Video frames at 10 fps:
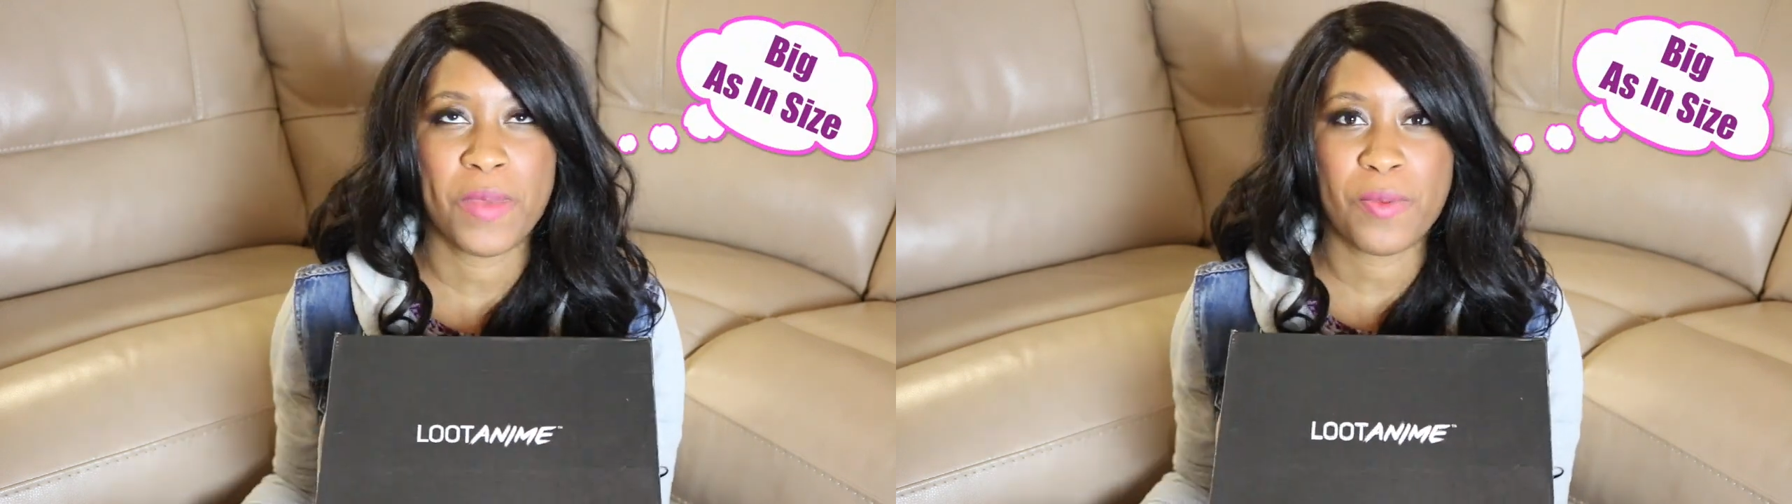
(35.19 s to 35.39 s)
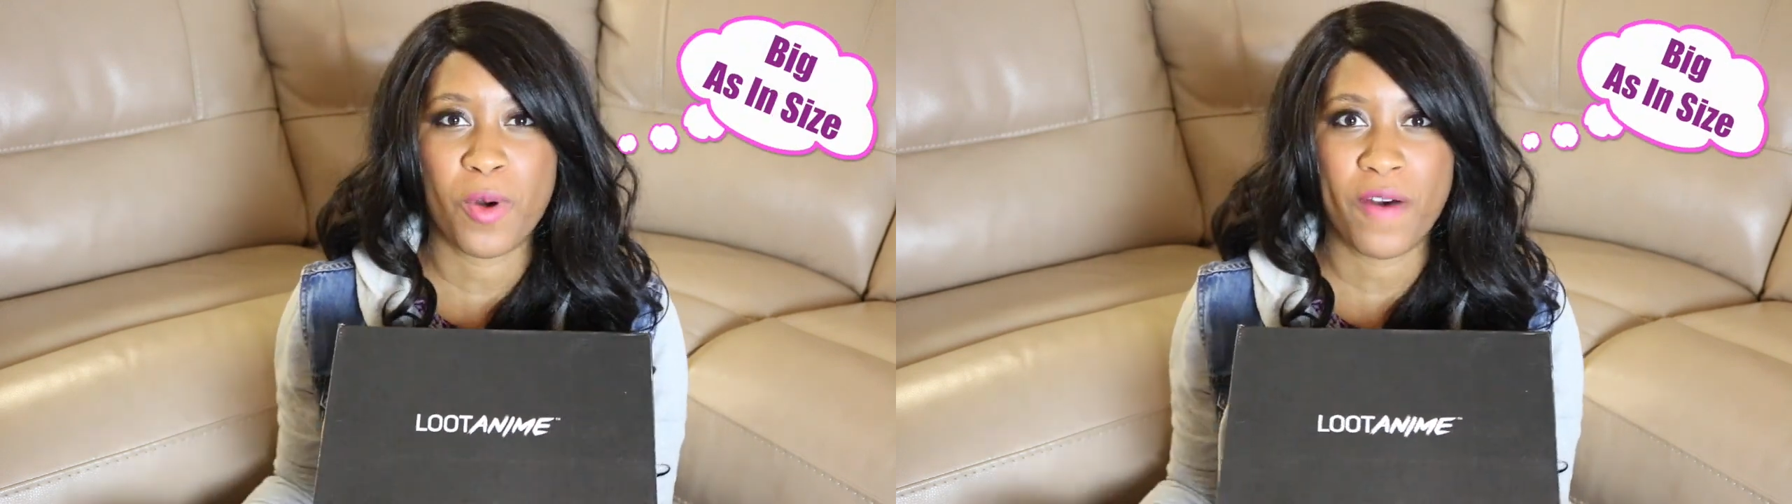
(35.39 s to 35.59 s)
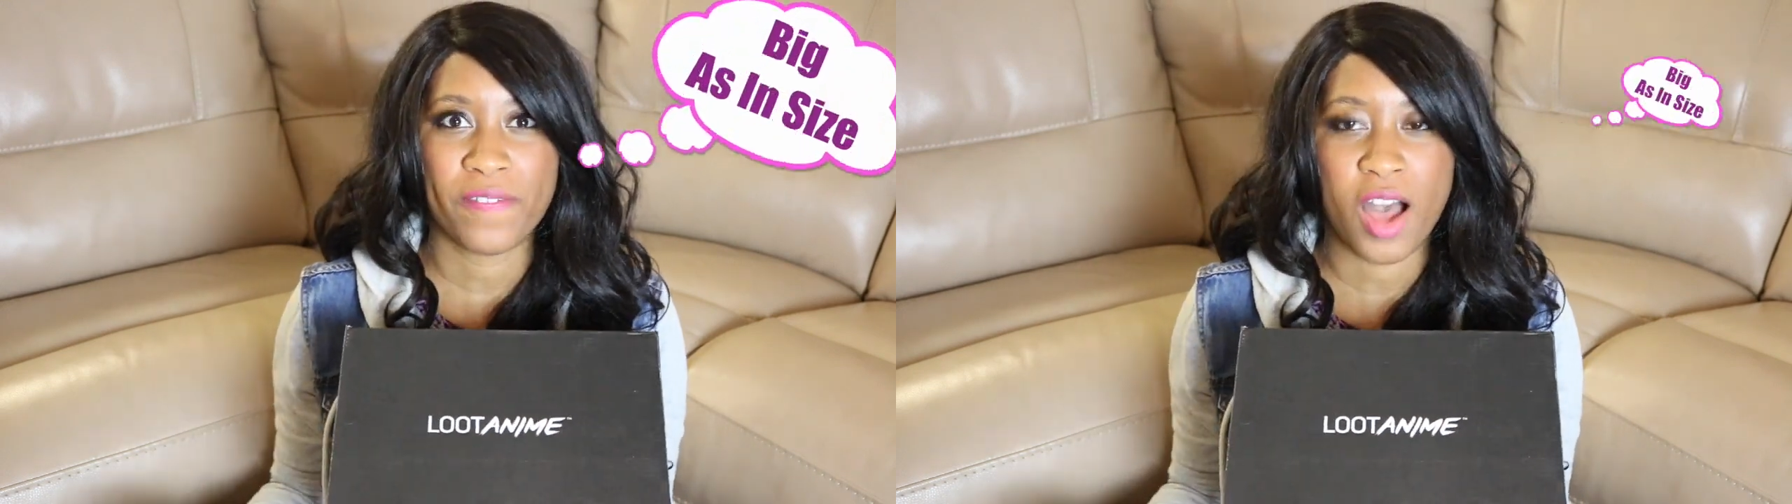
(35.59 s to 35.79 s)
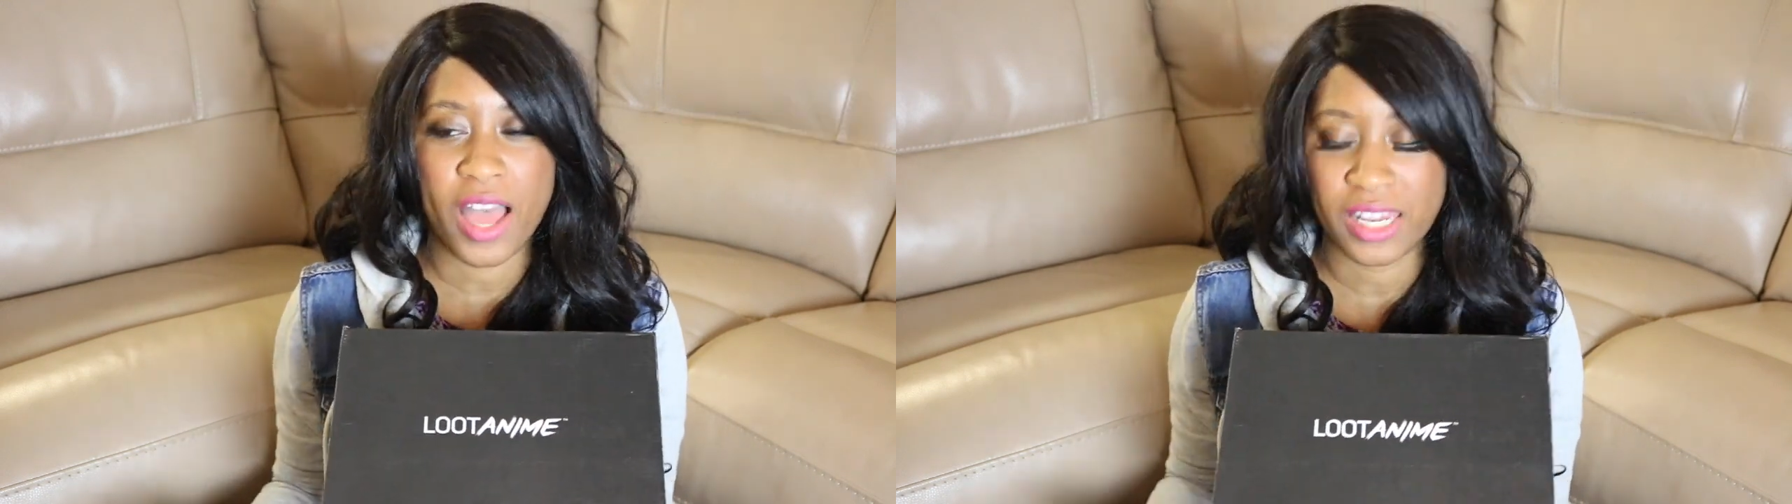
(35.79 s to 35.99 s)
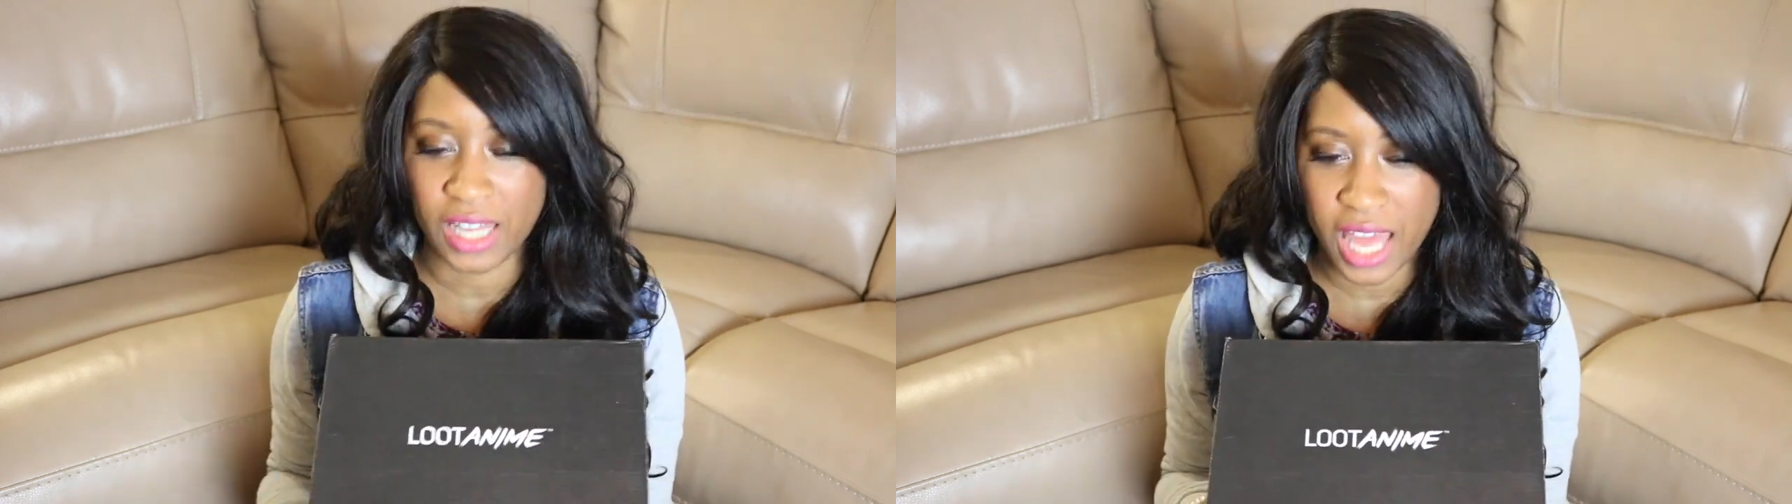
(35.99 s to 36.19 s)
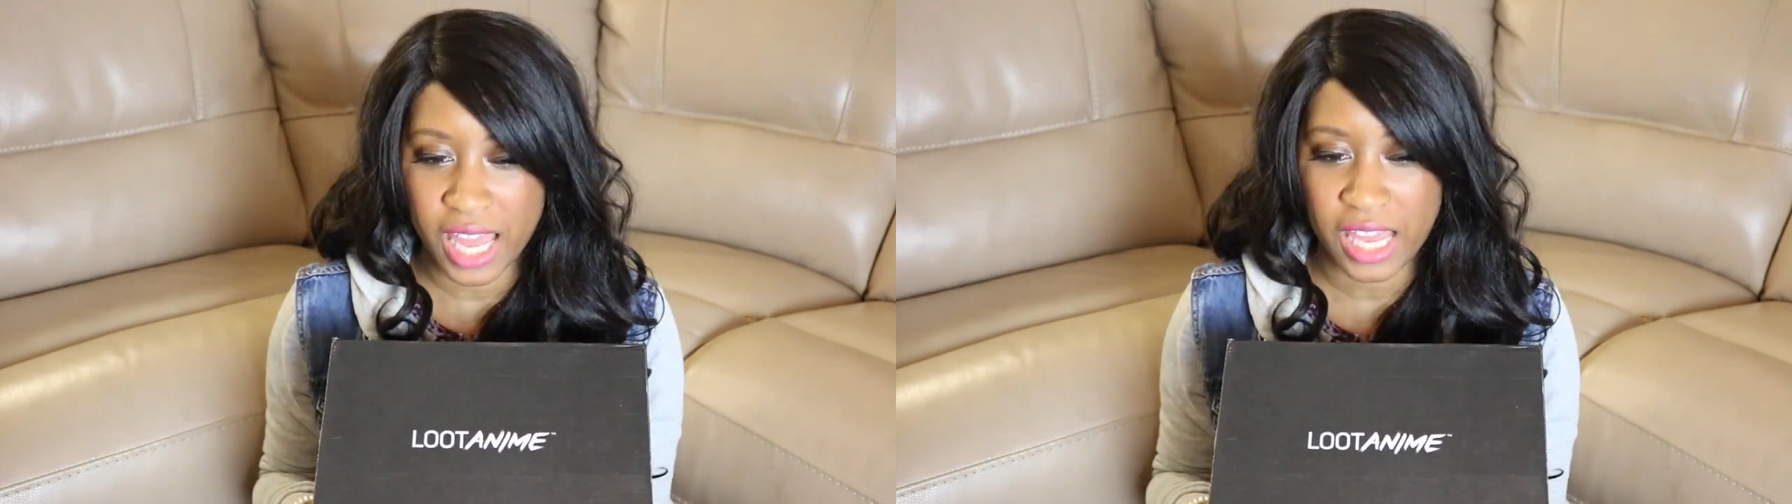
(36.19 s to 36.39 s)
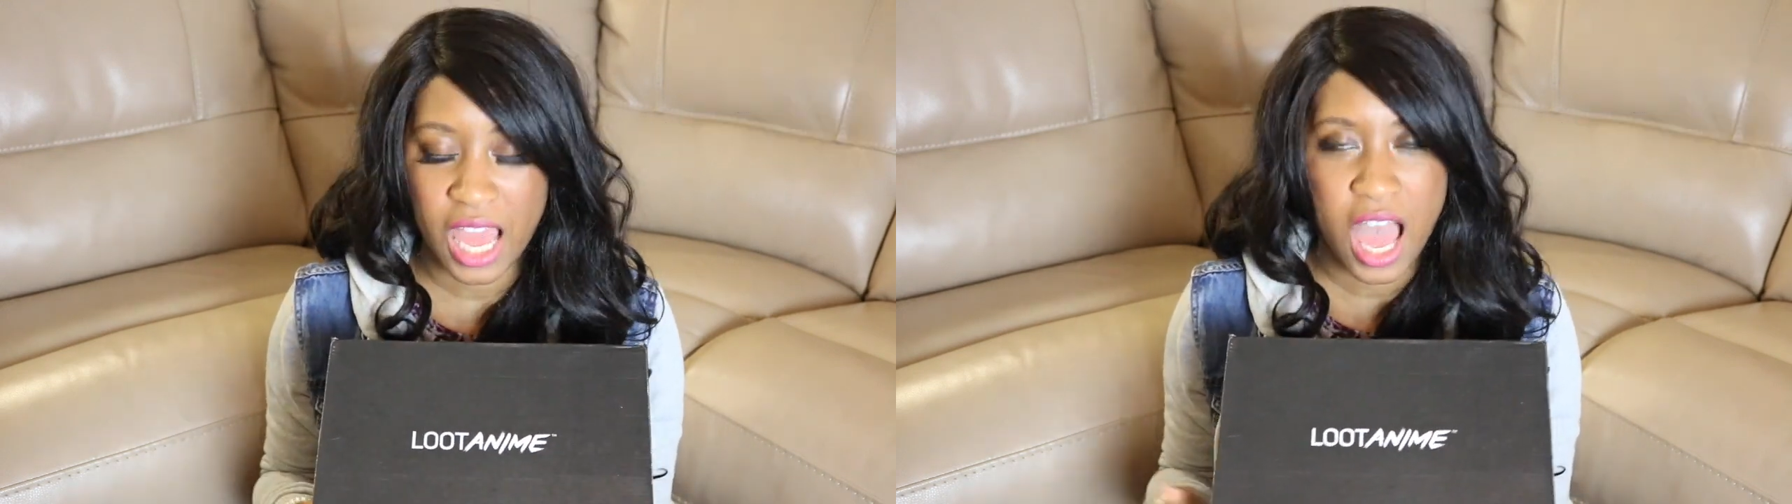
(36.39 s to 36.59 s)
people have gotten like,